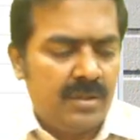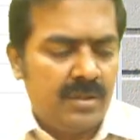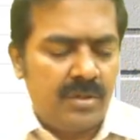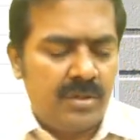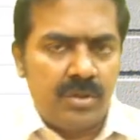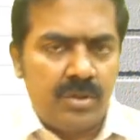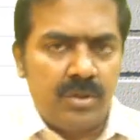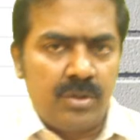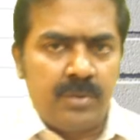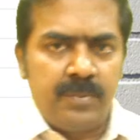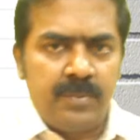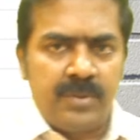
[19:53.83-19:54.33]

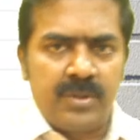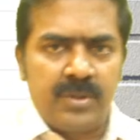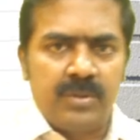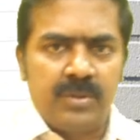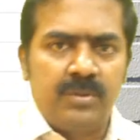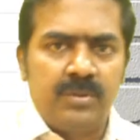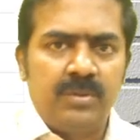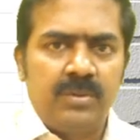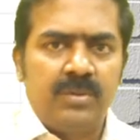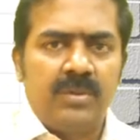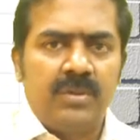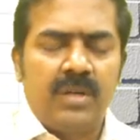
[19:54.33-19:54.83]
Troop
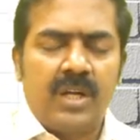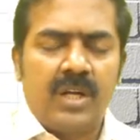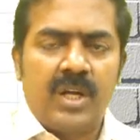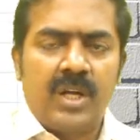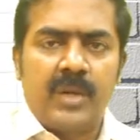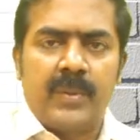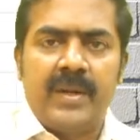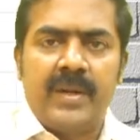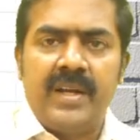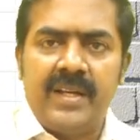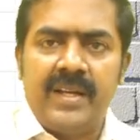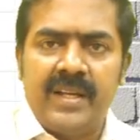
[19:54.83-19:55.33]
2,
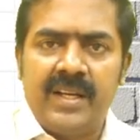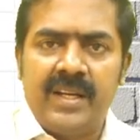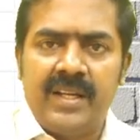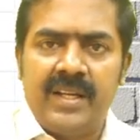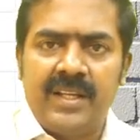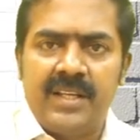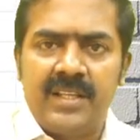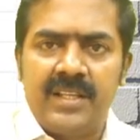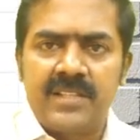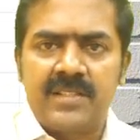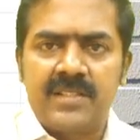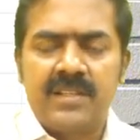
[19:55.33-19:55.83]
20
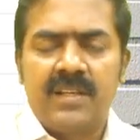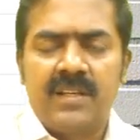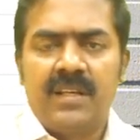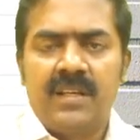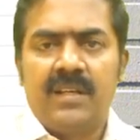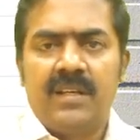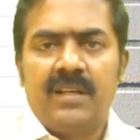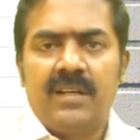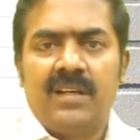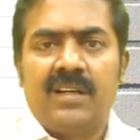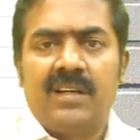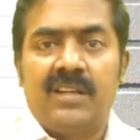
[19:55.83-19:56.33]
days,
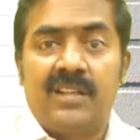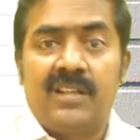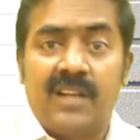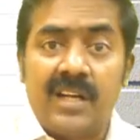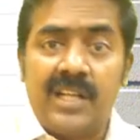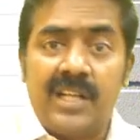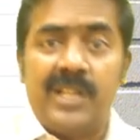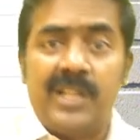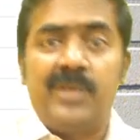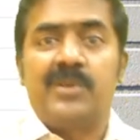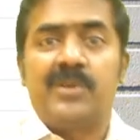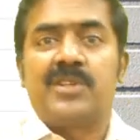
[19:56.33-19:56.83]

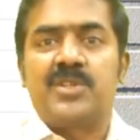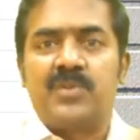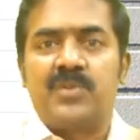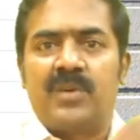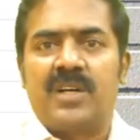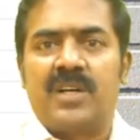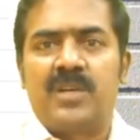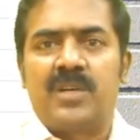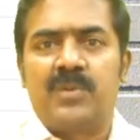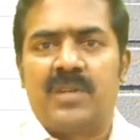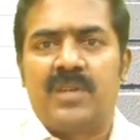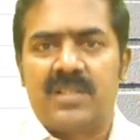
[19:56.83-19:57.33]
continuous
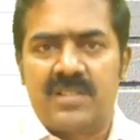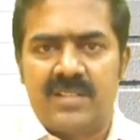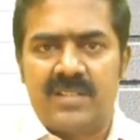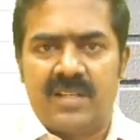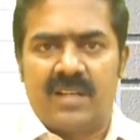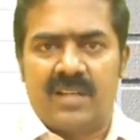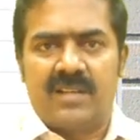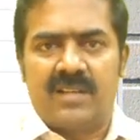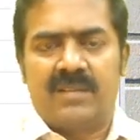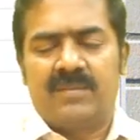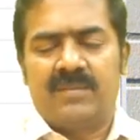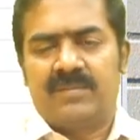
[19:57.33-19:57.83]
war was
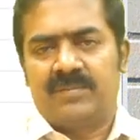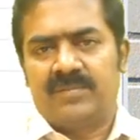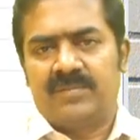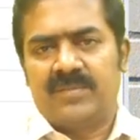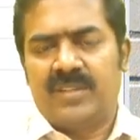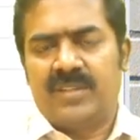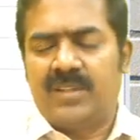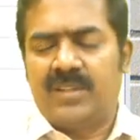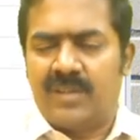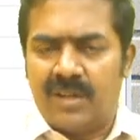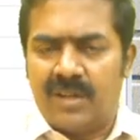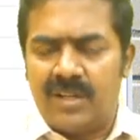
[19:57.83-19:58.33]
there.
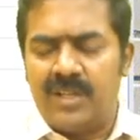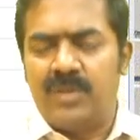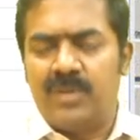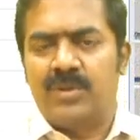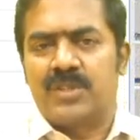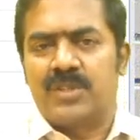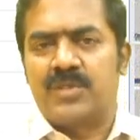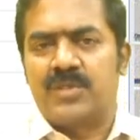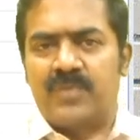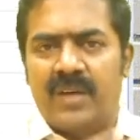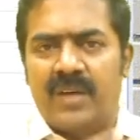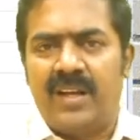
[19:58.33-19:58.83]

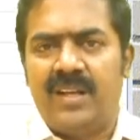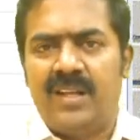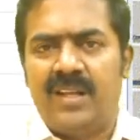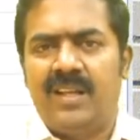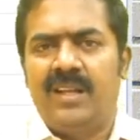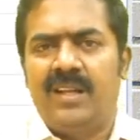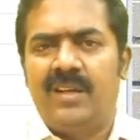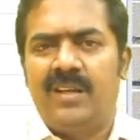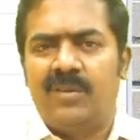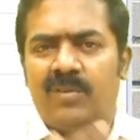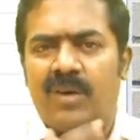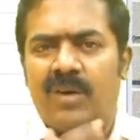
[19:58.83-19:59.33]
Continuous
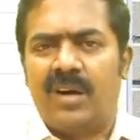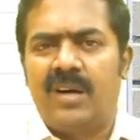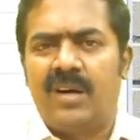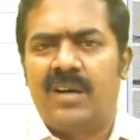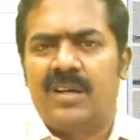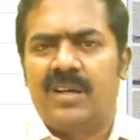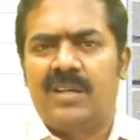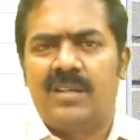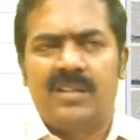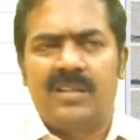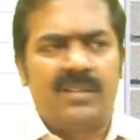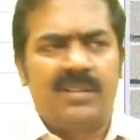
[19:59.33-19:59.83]
fighting,
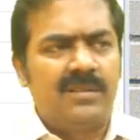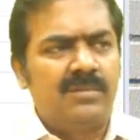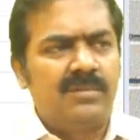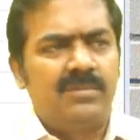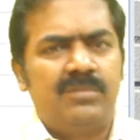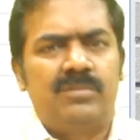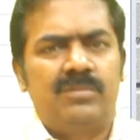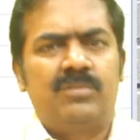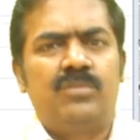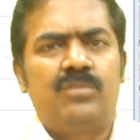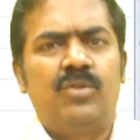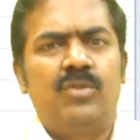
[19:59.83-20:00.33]
war,
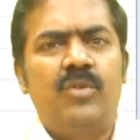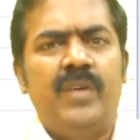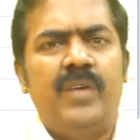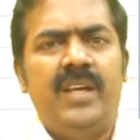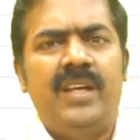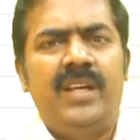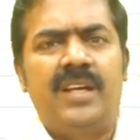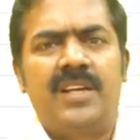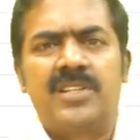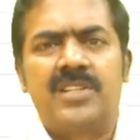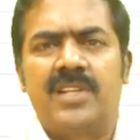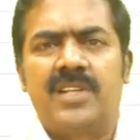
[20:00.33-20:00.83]

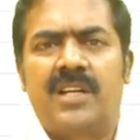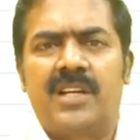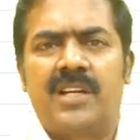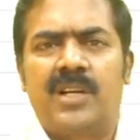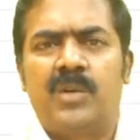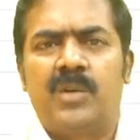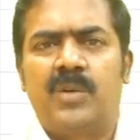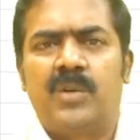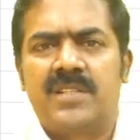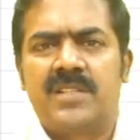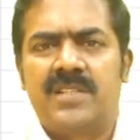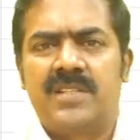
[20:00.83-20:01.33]
moving, etc.
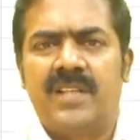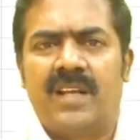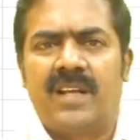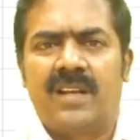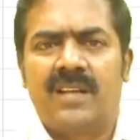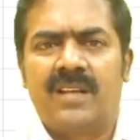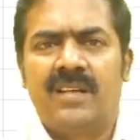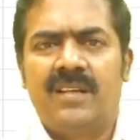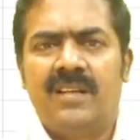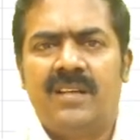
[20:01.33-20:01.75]
was there.